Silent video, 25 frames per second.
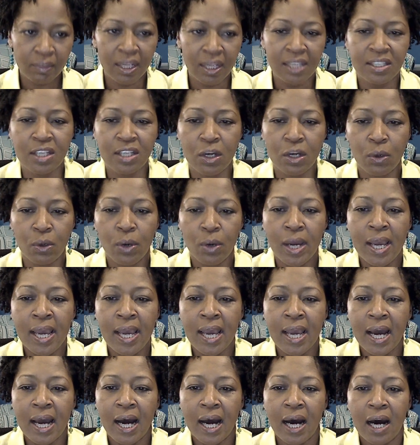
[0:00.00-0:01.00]
So
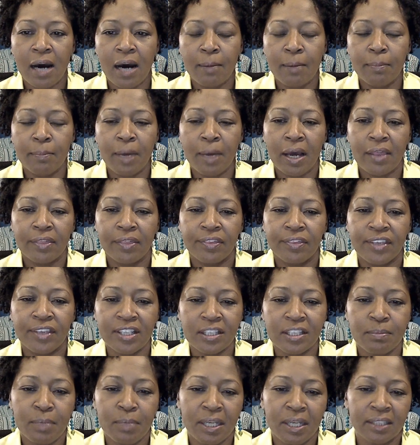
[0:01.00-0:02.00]

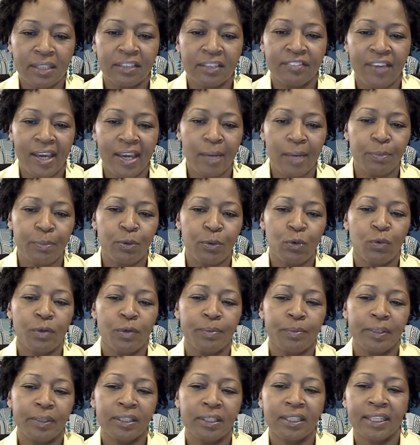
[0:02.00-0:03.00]
this month of April, we'll
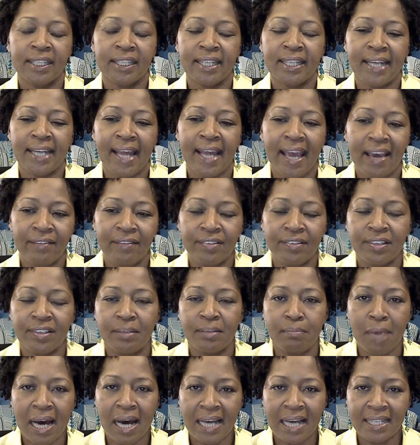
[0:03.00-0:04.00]
be looking at having the
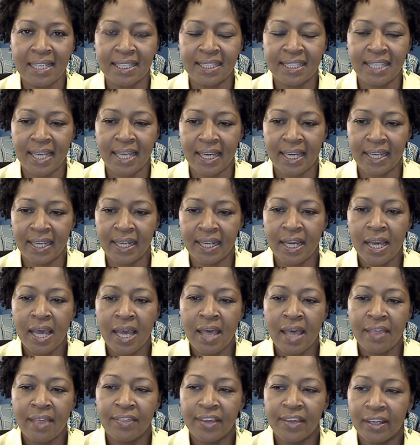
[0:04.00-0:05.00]
mindset
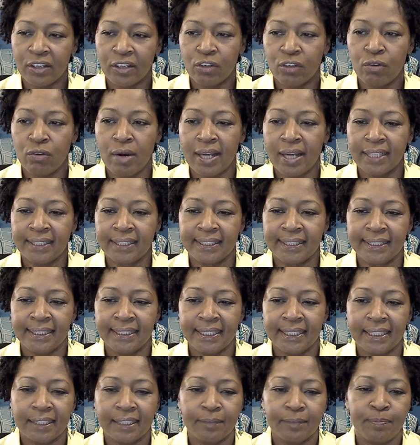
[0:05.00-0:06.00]
that Christ
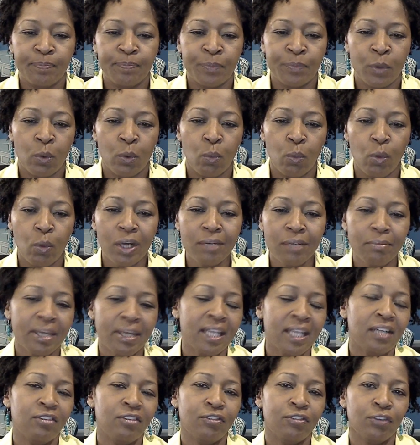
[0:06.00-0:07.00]
did. One
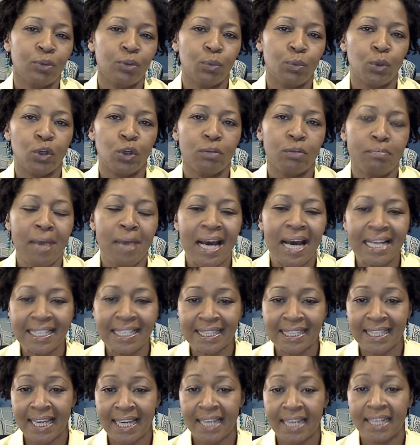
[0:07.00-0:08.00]
meaning for the word
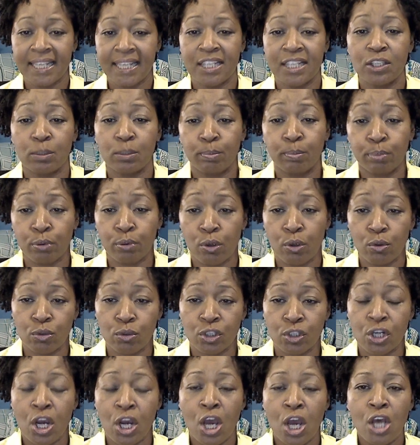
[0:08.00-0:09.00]
mindset is
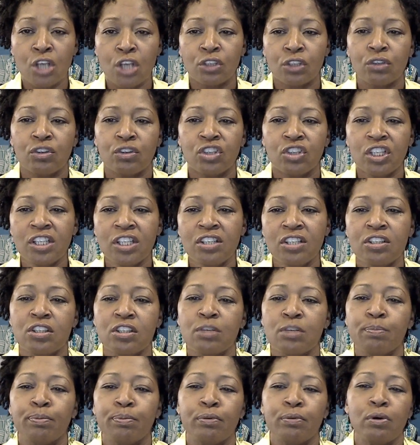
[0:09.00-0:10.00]
approach. So Jesus
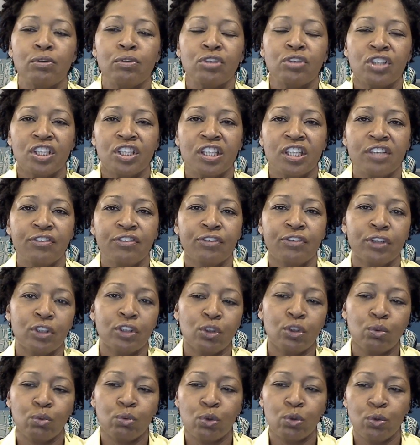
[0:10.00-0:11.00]
approached
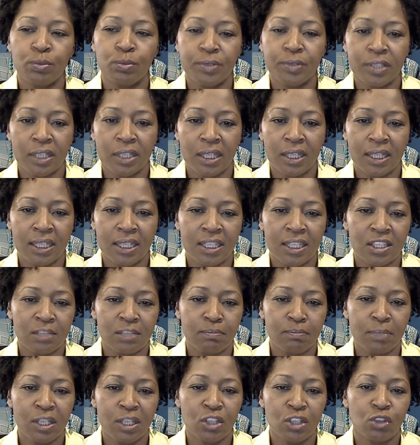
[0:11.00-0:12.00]
different groups in his
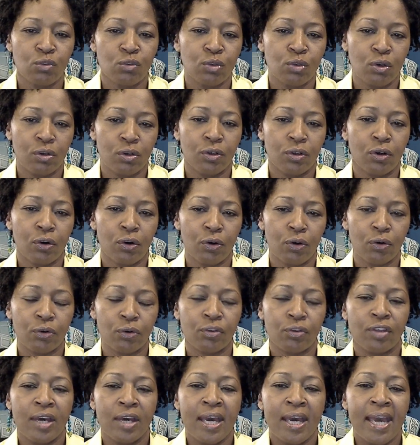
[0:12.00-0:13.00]
ministry on
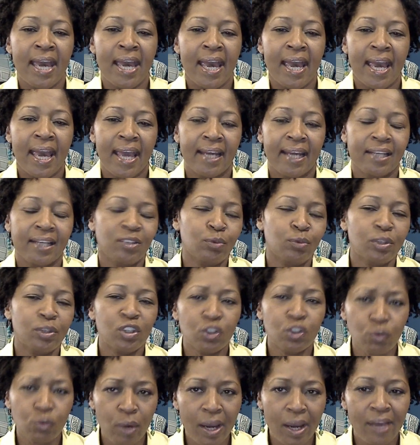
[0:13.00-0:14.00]
earth. And as we
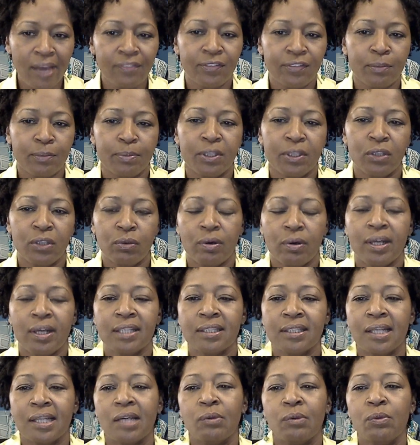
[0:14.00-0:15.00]
strive to be
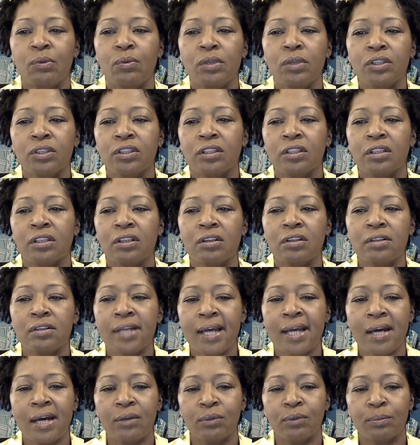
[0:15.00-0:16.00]
Christ-like, we want to learn
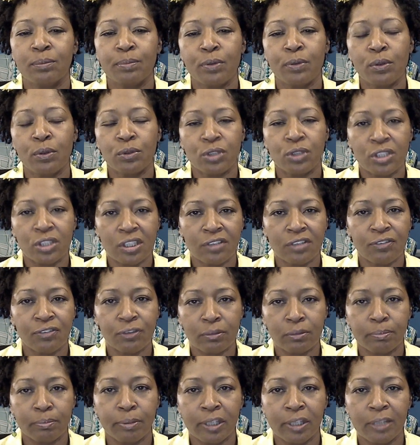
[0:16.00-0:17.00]
how to approach
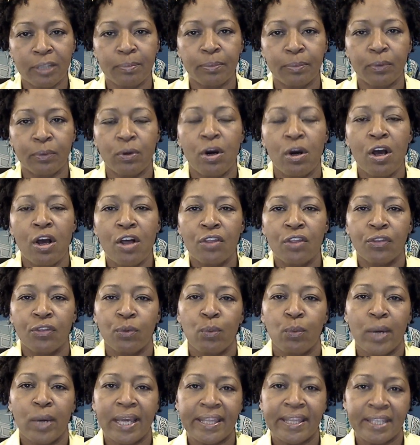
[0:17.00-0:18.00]
different people the
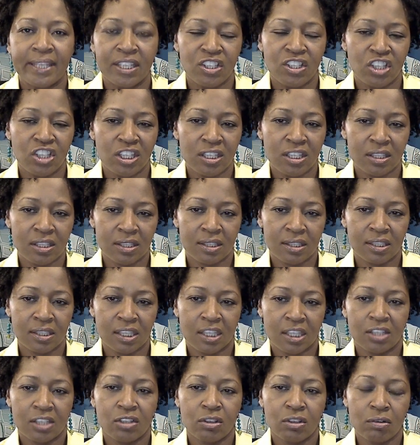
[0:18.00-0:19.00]
way that Jesus
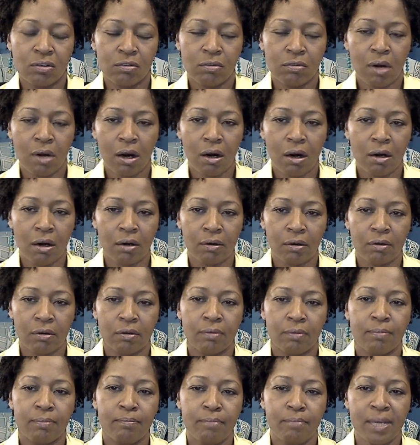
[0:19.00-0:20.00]
did. So our
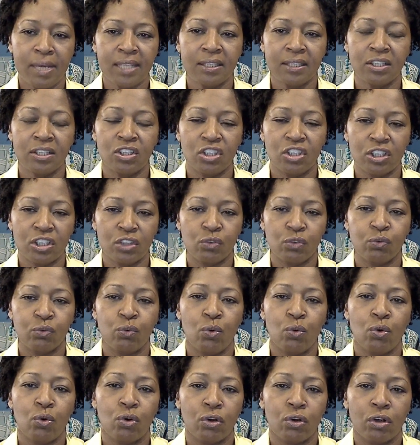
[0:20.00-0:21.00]
messages
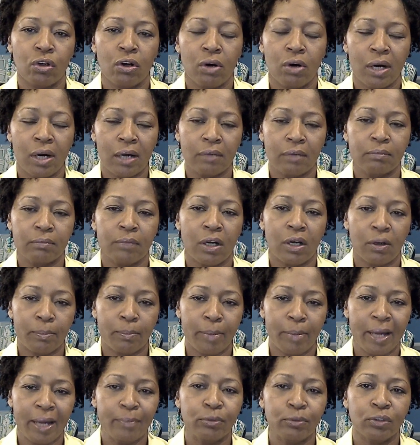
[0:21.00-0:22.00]
for our
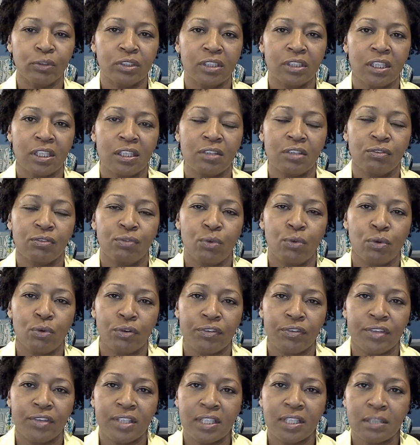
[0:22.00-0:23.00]
Bible study
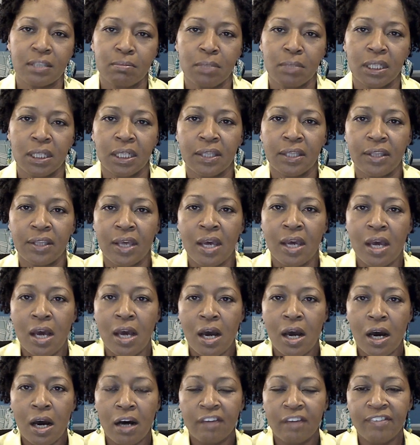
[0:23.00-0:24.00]
for this month
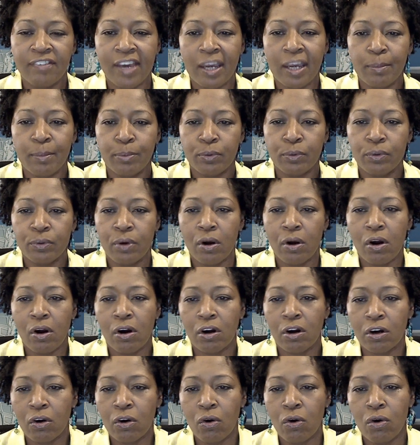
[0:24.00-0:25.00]
of April
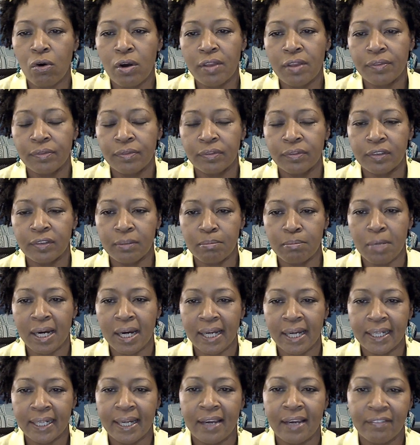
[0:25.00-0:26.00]
are on the
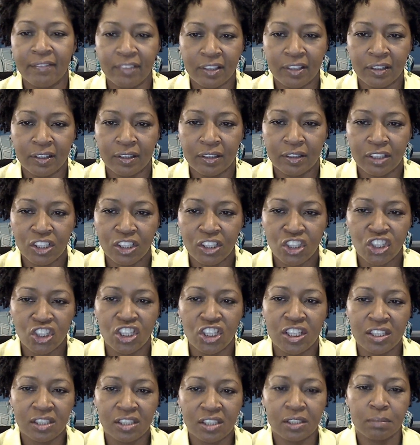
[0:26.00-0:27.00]
mind, having the
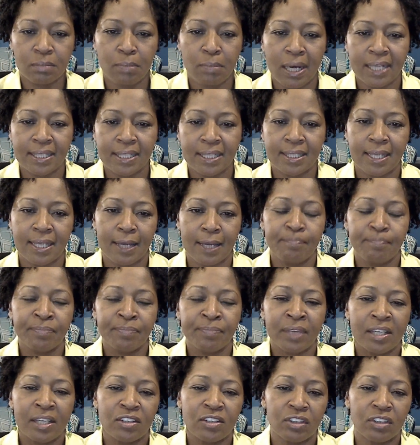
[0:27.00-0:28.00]
Jesus mindset.
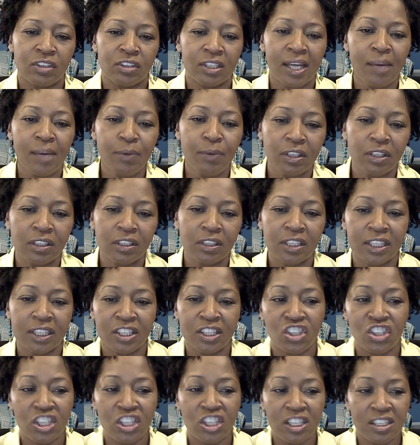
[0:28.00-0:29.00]
And so today we're going to look at
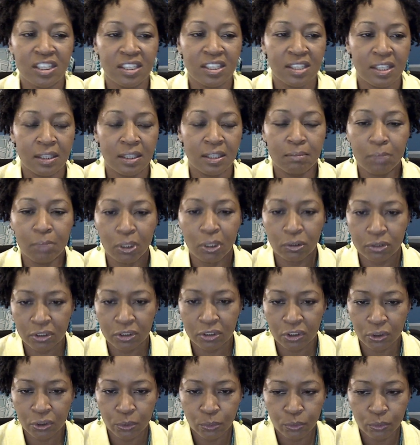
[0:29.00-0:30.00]
Jesus and the
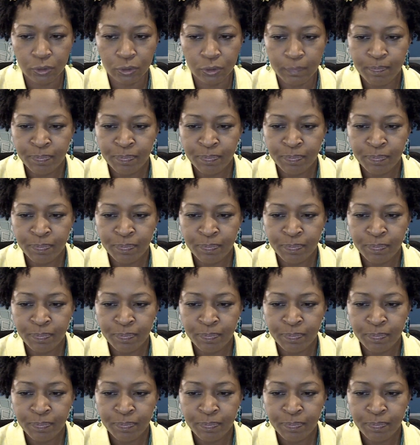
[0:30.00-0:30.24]
multitudes.